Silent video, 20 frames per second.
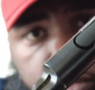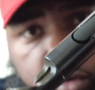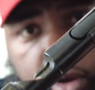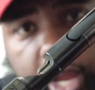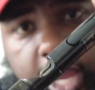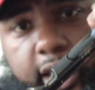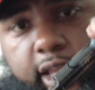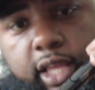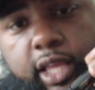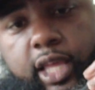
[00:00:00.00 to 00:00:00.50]

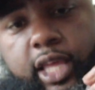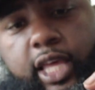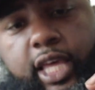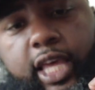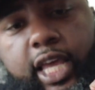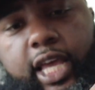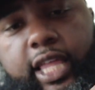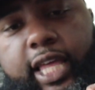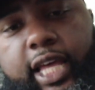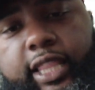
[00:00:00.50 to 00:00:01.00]
right?
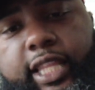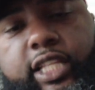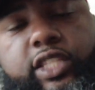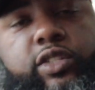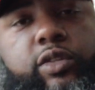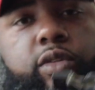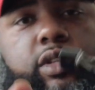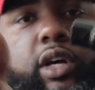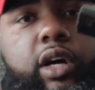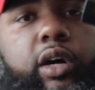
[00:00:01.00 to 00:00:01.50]
And that lets
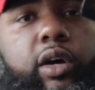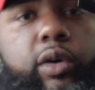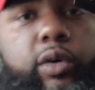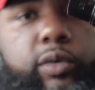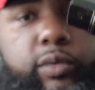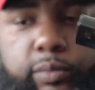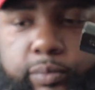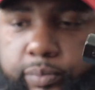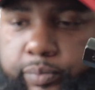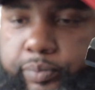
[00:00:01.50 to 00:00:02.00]
you
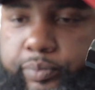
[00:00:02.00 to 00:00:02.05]
know,